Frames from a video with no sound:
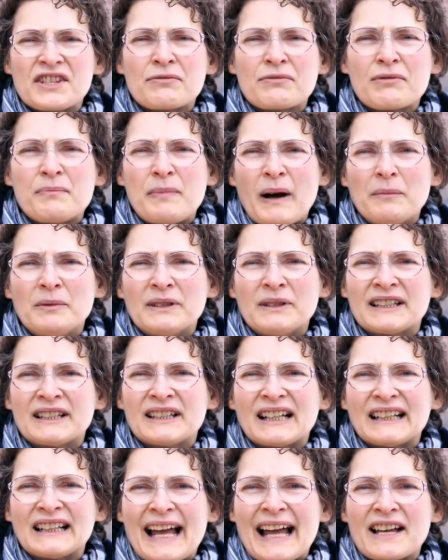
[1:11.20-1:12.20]
is
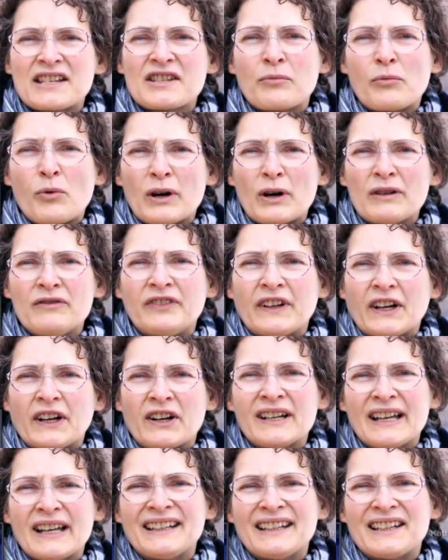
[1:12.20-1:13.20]
Republican class warfare,
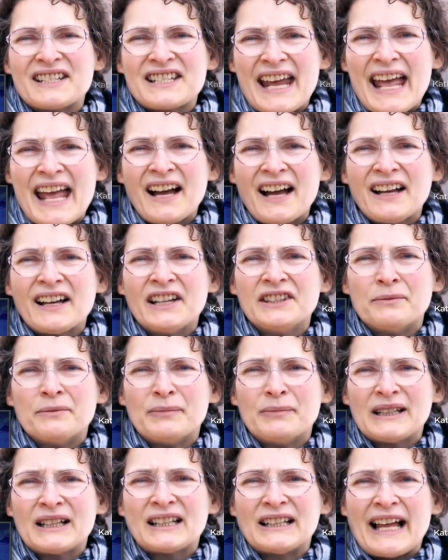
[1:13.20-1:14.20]
an attack on the
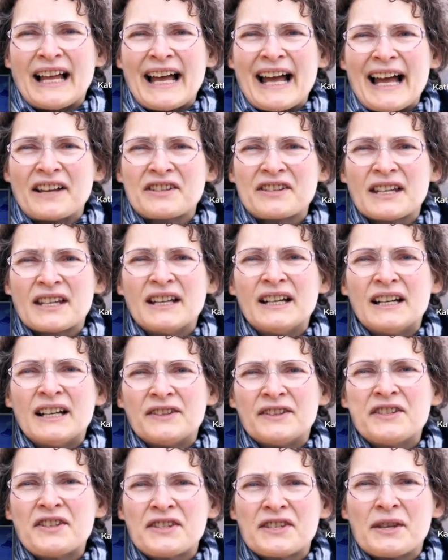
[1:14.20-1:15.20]
middle class.
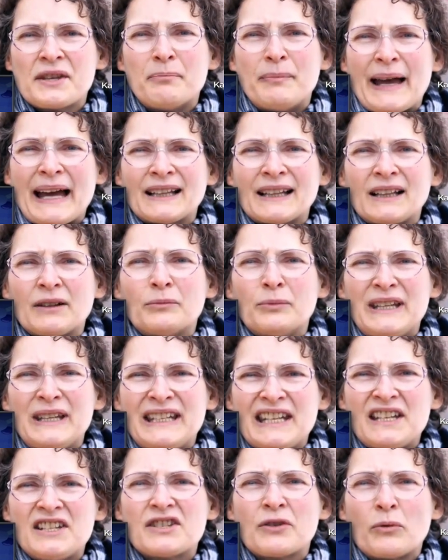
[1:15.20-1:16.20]
This is a battle we
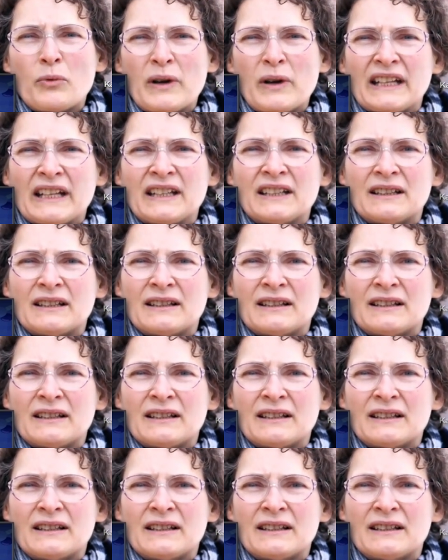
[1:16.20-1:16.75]
need to win.